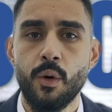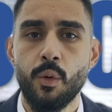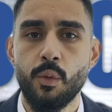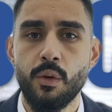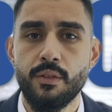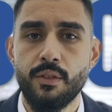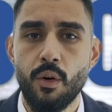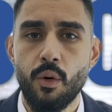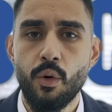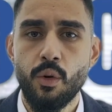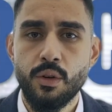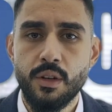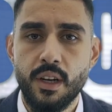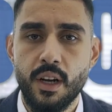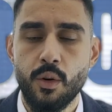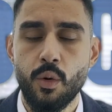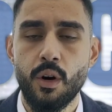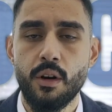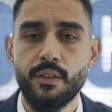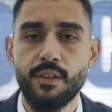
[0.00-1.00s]
with all the
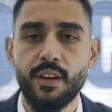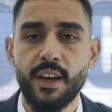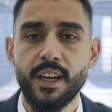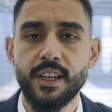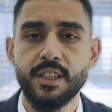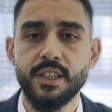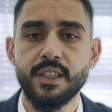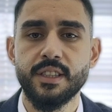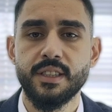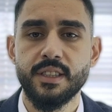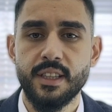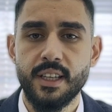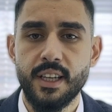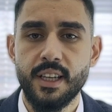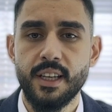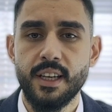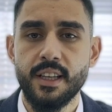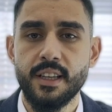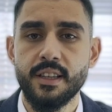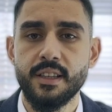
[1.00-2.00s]
qualifications
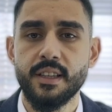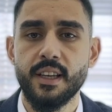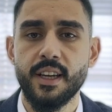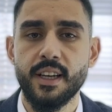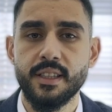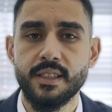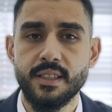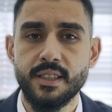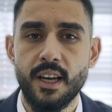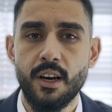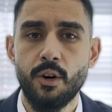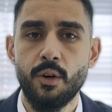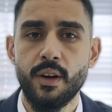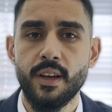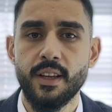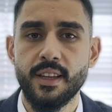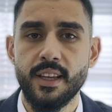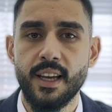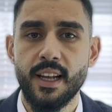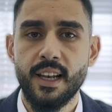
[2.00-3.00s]
needed to excel
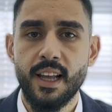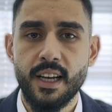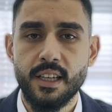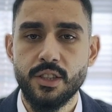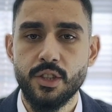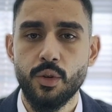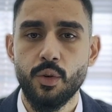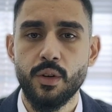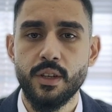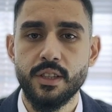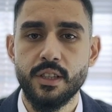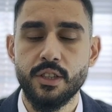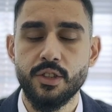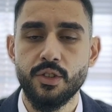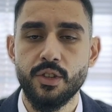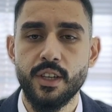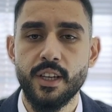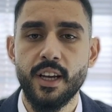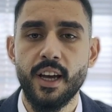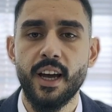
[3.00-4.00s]
in the electrical
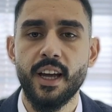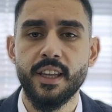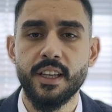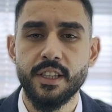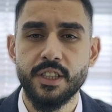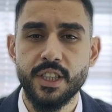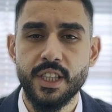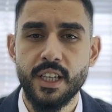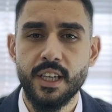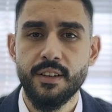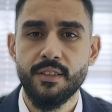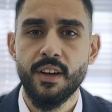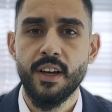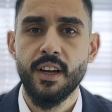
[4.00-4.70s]
industry and achieve